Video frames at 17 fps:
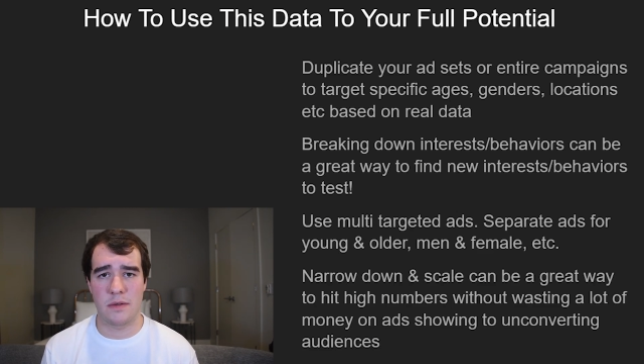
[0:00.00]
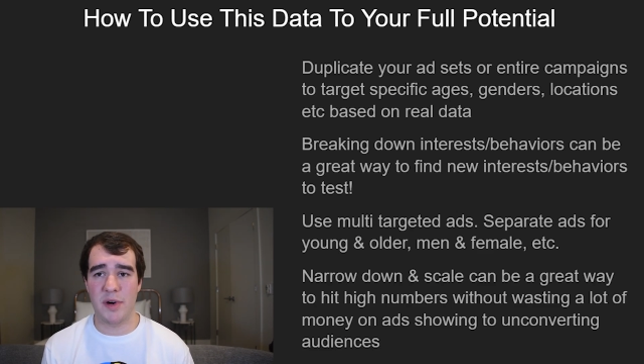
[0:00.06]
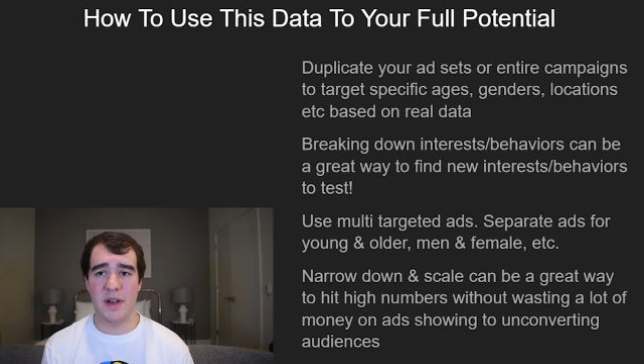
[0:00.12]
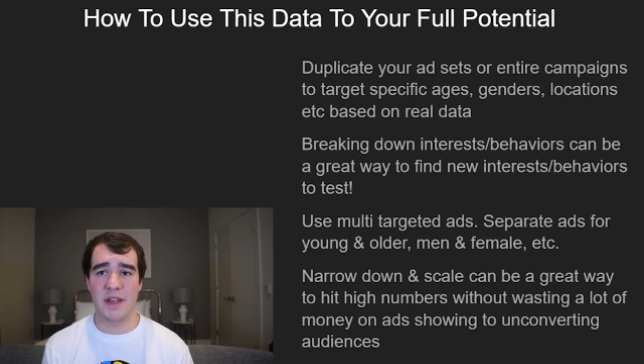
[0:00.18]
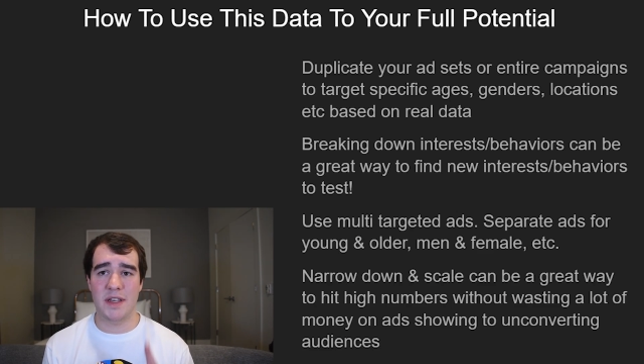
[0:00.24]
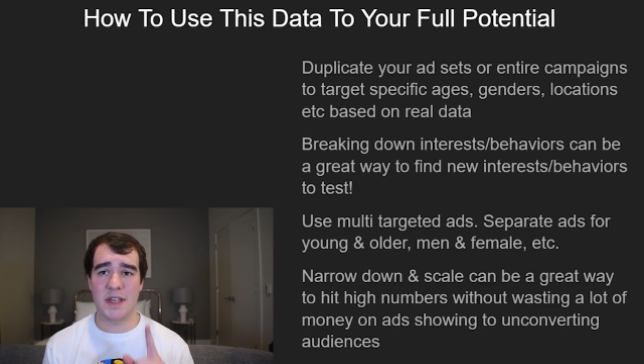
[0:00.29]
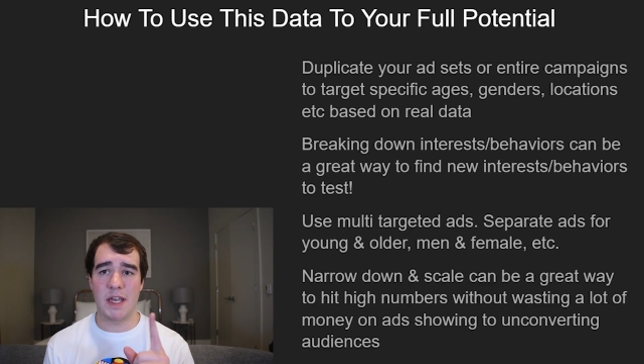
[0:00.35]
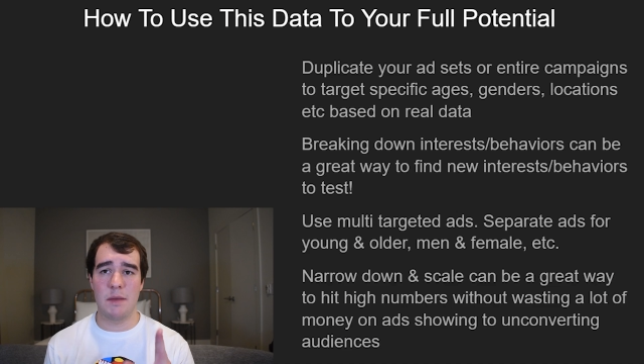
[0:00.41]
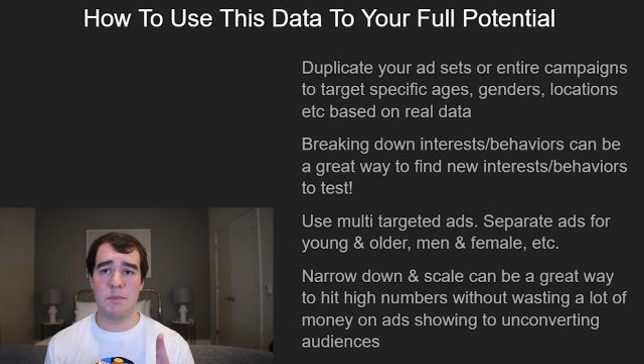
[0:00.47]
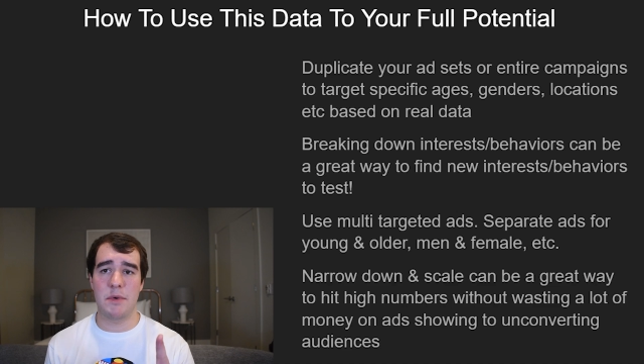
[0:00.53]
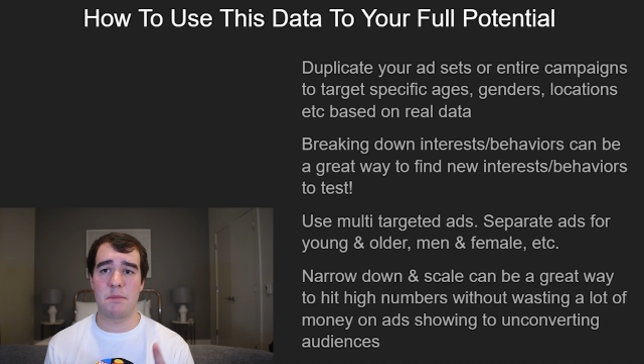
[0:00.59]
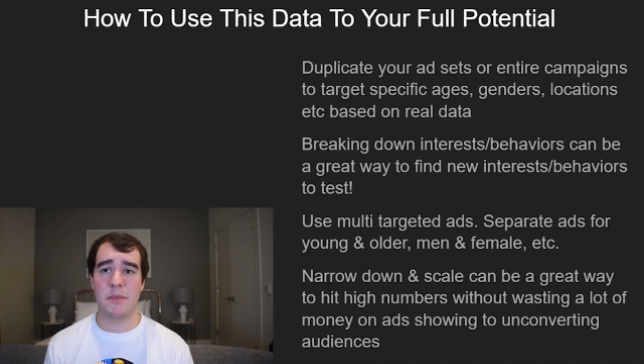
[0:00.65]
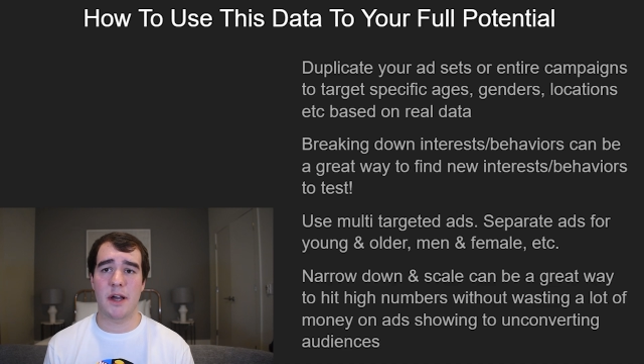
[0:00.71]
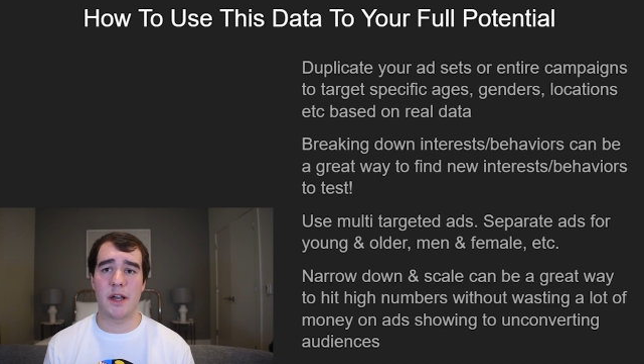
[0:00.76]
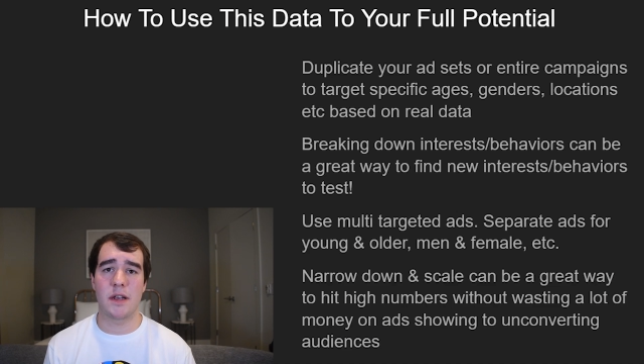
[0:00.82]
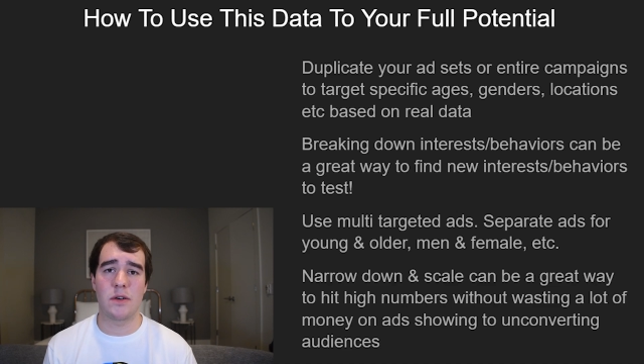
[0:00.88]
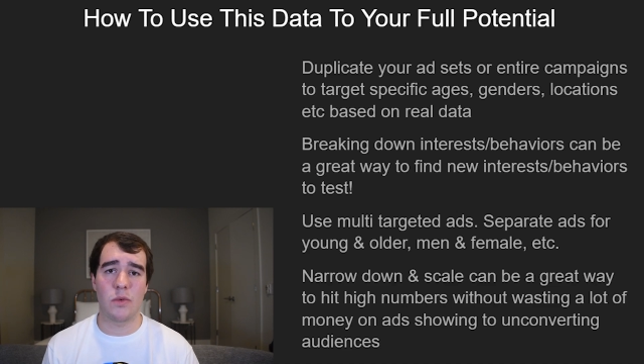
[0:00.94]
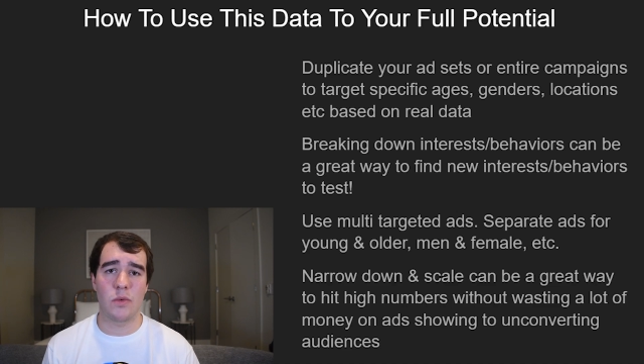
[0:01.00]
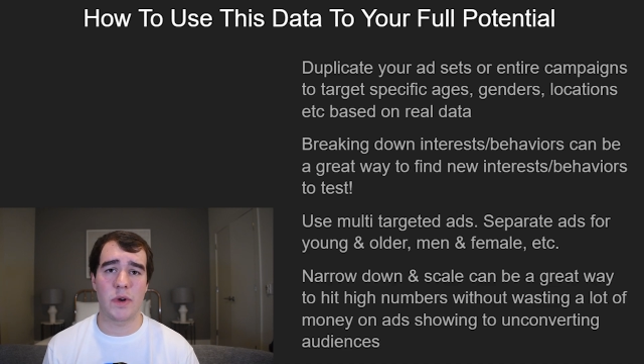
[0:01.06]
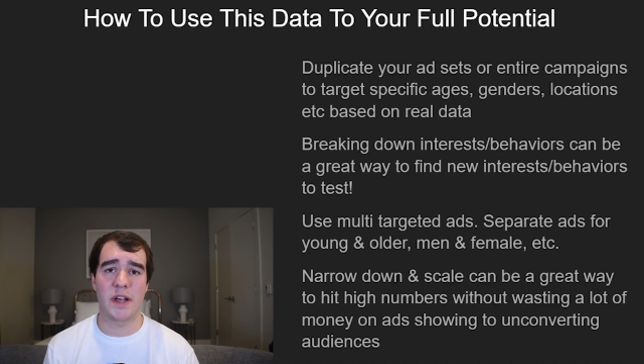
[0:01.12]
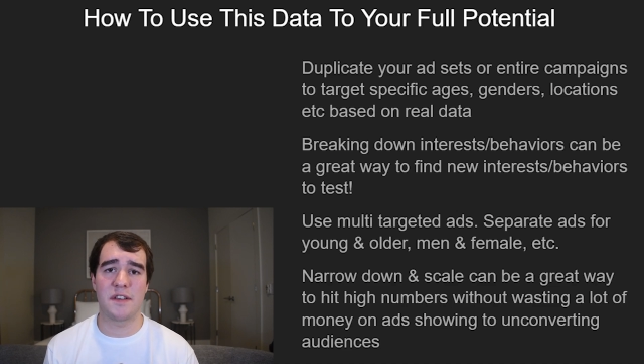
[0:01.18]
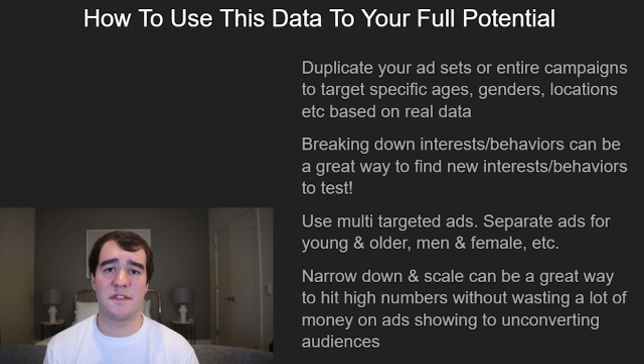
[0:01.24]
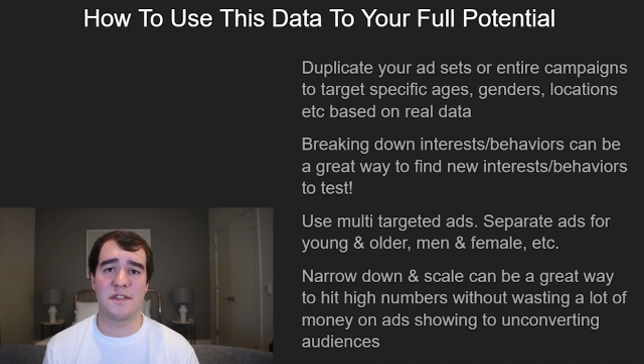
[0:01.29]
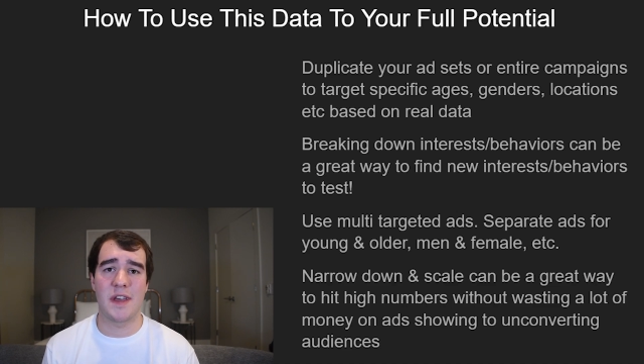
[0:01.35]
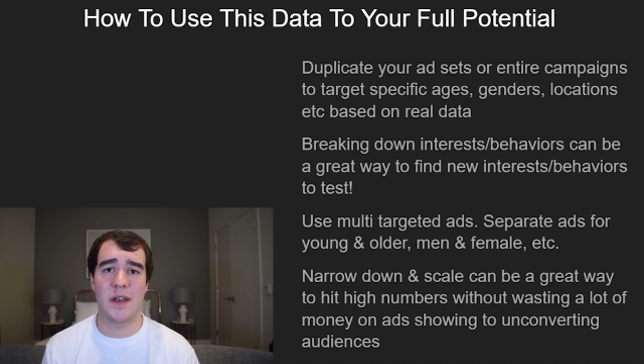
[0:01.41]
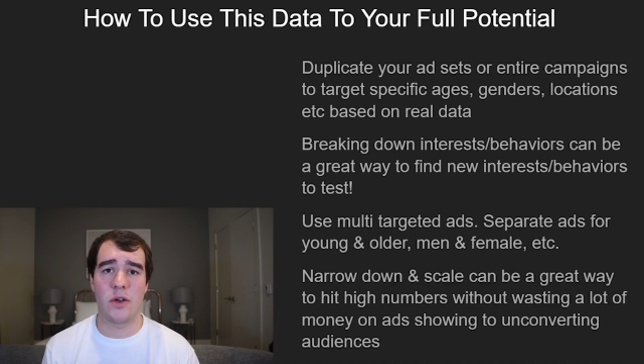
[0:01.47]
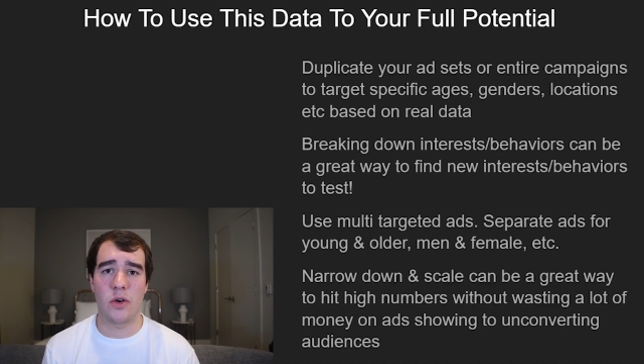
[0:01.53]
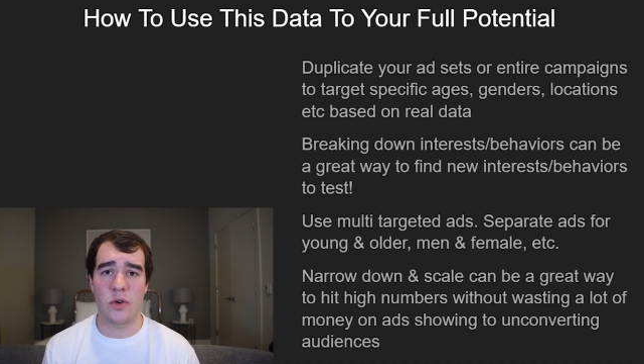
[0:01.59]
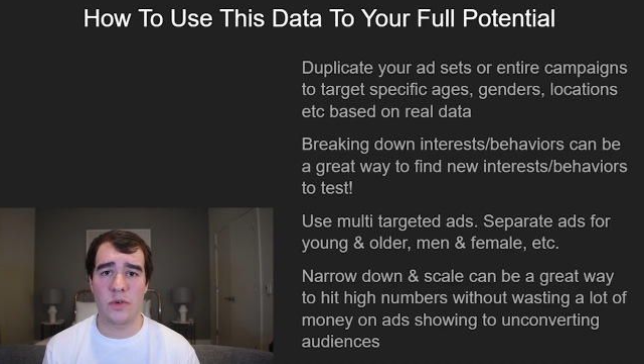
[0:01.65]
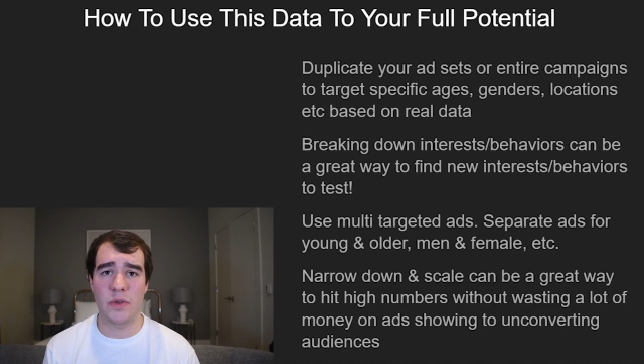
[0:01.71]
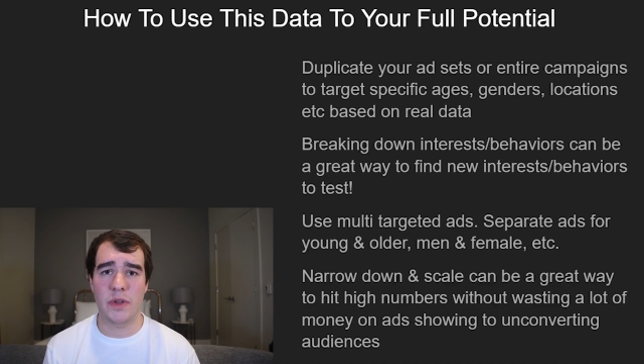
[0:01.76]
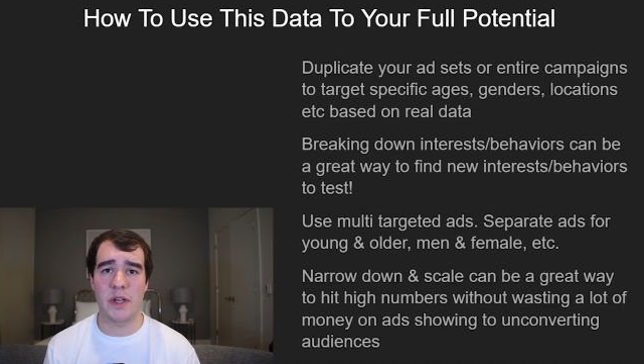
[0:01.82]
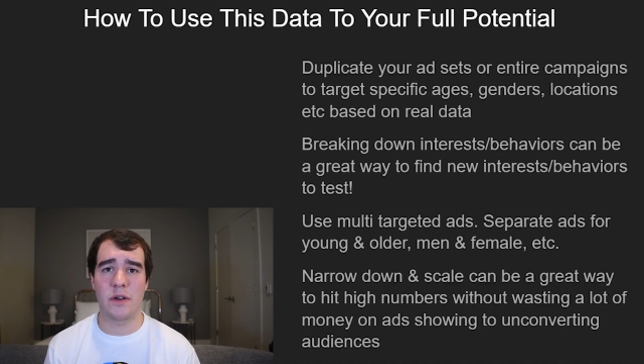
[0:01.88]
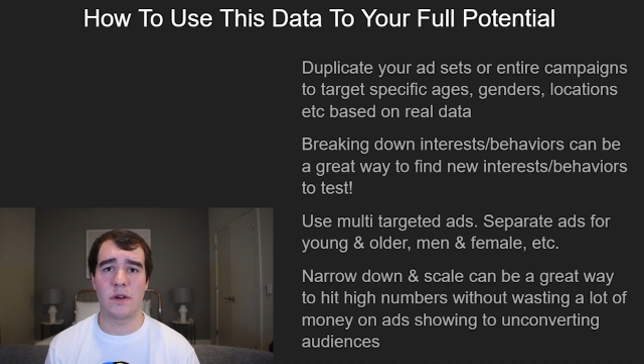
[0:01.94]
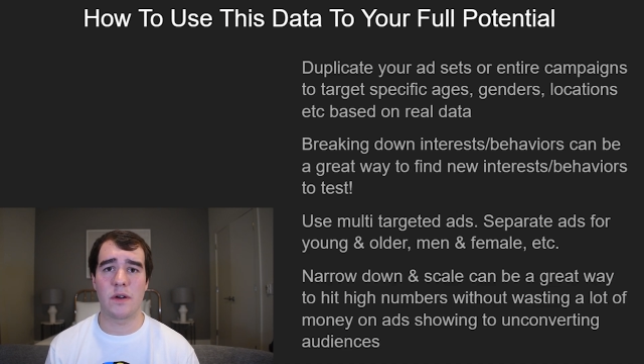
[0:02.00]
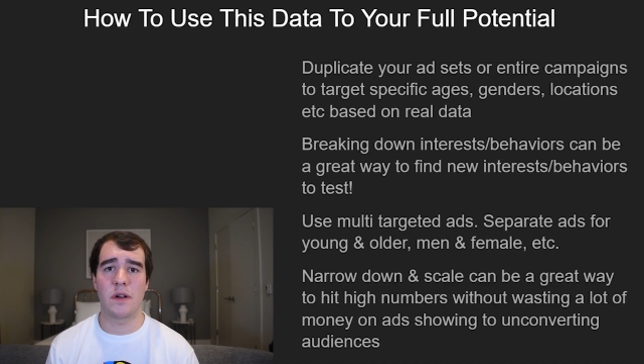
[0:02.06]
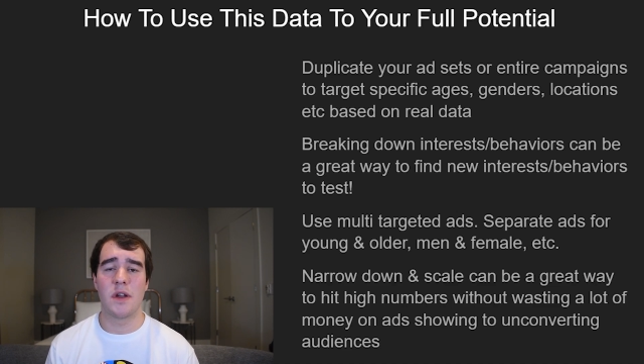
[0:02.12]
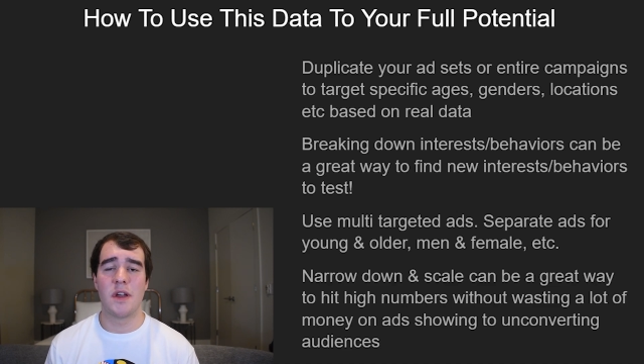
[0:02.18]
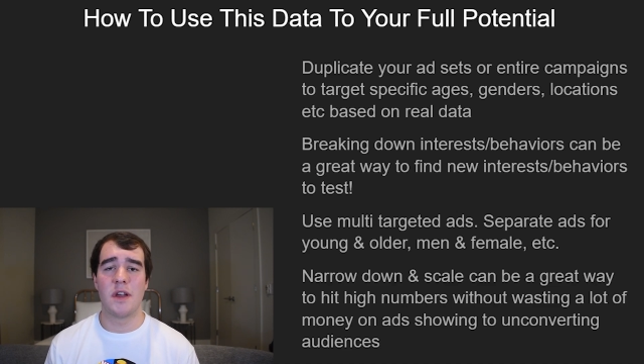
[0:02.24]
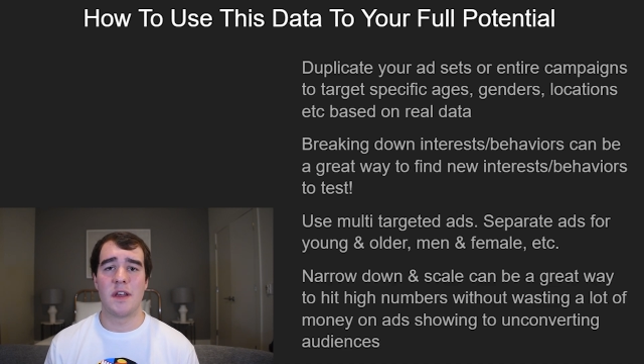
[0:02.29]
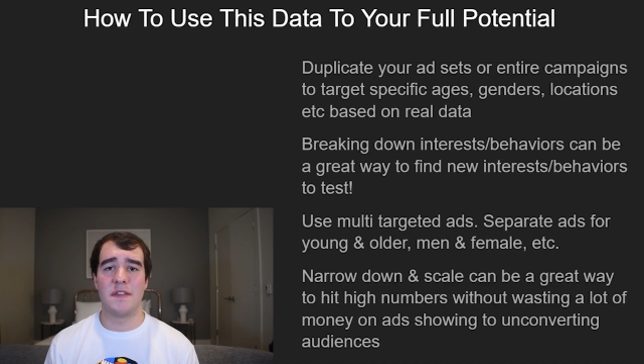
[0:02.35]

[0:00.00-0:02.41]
But keep in mind what I said earlier,